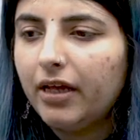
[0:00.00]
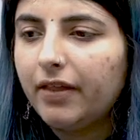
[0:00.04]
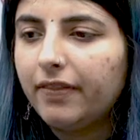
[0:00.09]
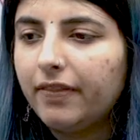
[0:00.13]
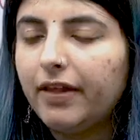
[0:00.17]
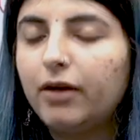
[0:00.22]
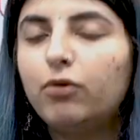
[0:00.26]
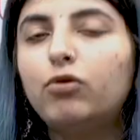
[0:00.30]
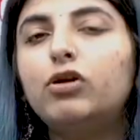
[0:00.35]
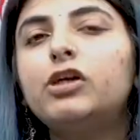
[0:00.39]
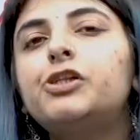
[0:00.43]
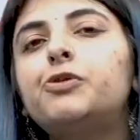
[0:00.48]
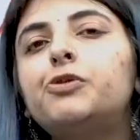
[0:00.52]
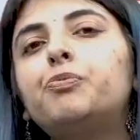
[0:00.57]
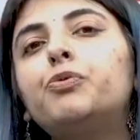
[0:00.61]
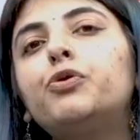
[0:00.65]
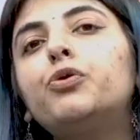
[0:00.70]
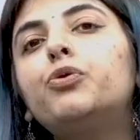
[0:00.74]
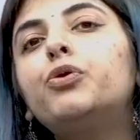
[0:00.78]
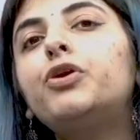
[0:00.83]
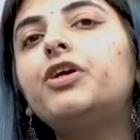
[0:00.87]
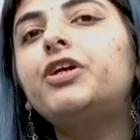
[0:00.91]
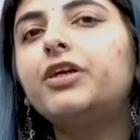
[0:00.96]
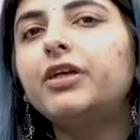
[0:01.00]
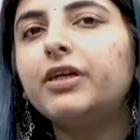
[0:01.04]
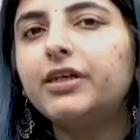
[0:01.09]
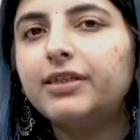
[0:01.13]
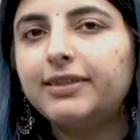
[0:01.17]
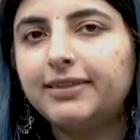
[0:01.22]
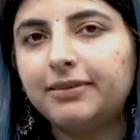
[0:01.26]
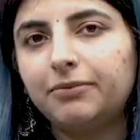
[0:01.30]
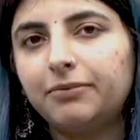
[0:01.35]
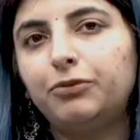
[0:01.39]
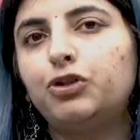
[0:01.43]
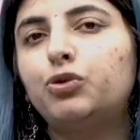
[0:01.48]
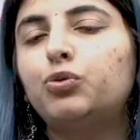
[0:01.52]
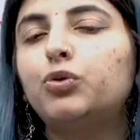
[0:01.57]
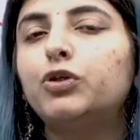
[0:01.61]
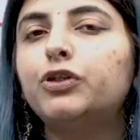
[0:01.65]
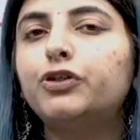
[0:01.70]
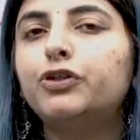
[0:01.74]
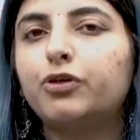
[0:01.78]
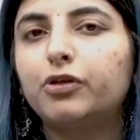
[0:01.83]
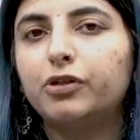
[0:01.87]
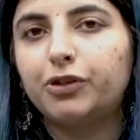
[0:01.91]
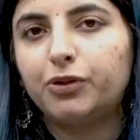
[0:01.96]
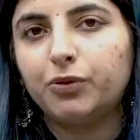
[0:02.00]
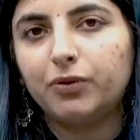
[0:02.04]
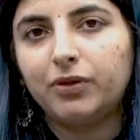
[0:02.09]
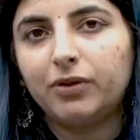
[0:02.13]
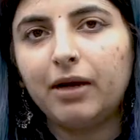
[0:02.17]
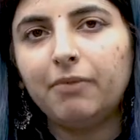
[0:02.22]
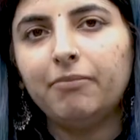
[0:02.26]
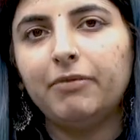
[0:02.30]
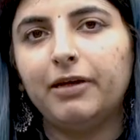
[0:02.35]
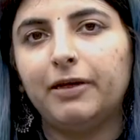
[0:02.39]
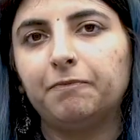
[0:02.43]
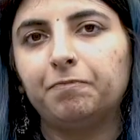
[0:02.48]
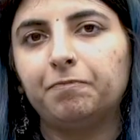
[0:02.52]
there was Puritanism which was also coming.